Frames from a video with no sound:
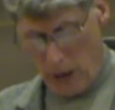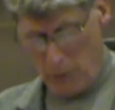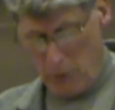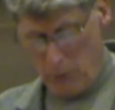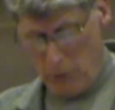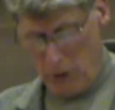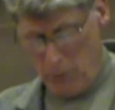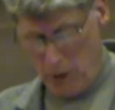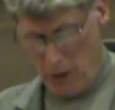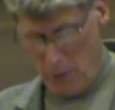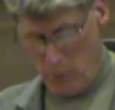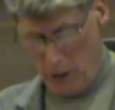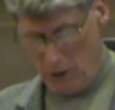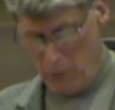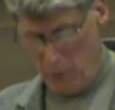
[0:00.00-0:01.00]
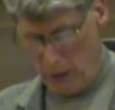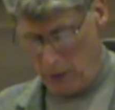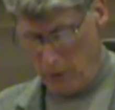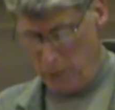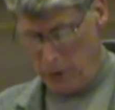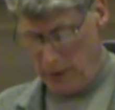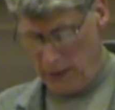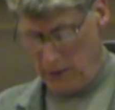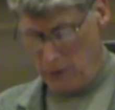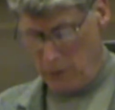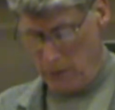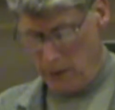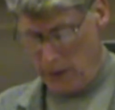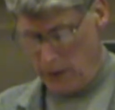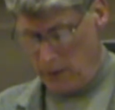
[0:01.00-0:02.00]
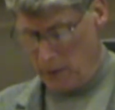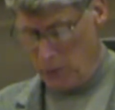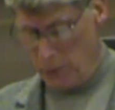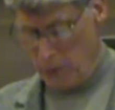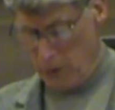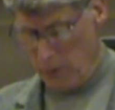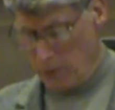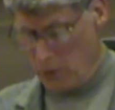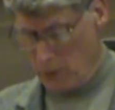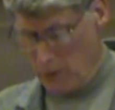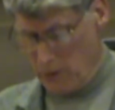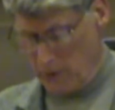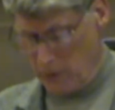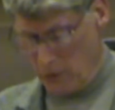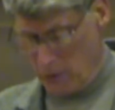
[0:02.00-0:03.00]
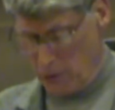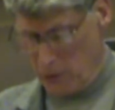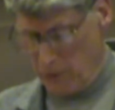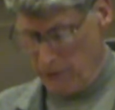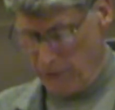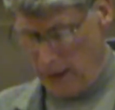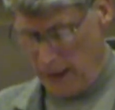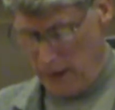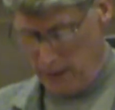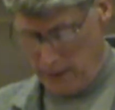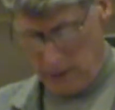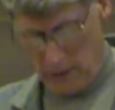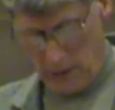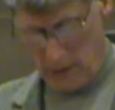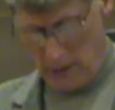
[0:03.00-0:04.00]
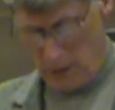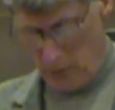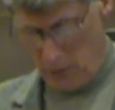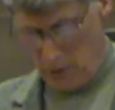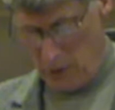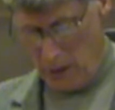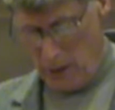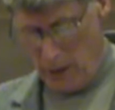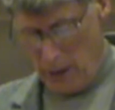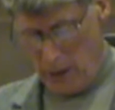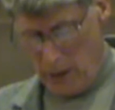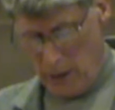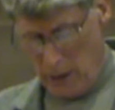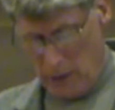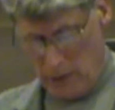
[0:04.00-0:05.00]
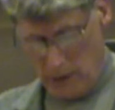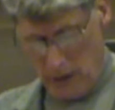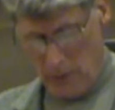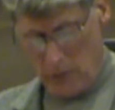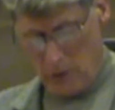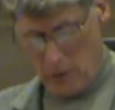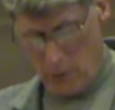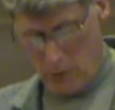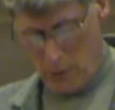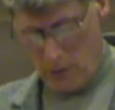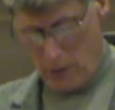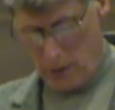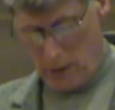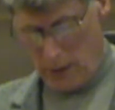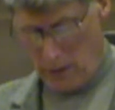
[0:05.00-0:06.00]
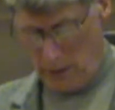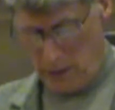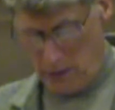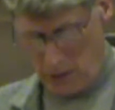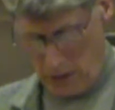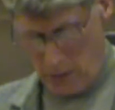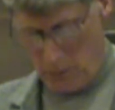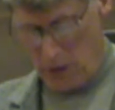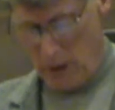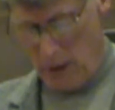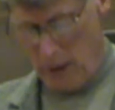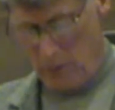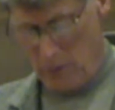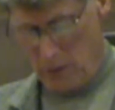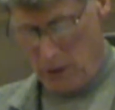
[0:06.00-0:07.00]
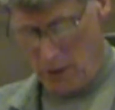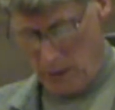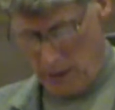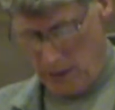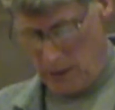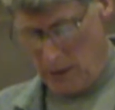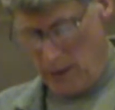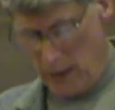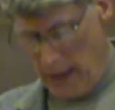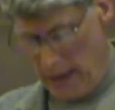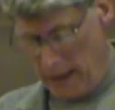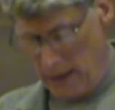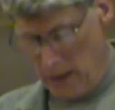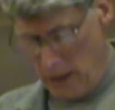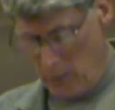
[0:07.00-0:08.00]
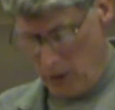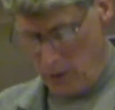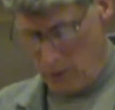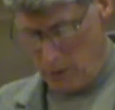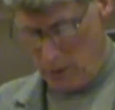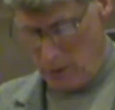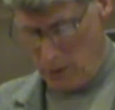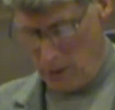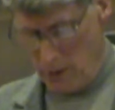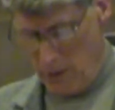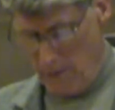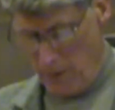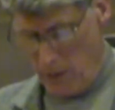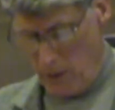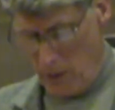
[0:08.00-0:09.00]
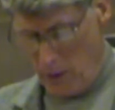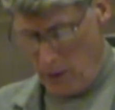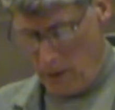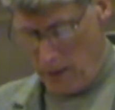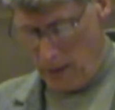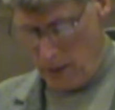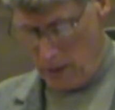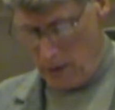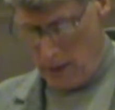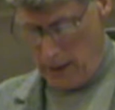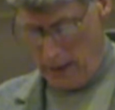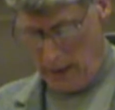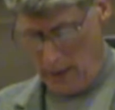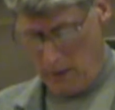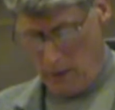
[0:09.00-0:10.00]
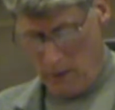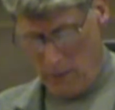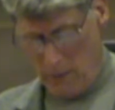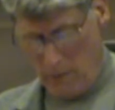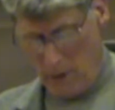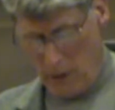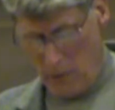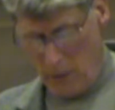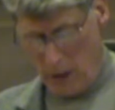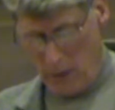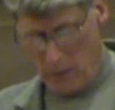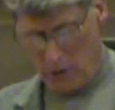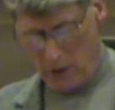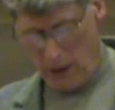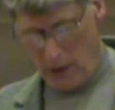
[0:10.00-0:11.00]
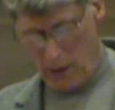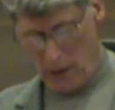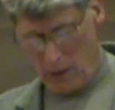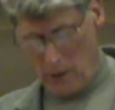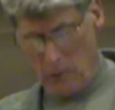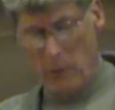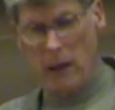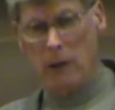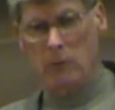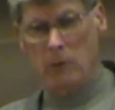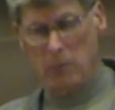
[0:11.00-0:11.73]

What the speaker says: probably be a much better place without its peremptory social firing systems, and it seems to work, at least sometimes, at least in the academic world. On the other hand, the Ving Rhames character might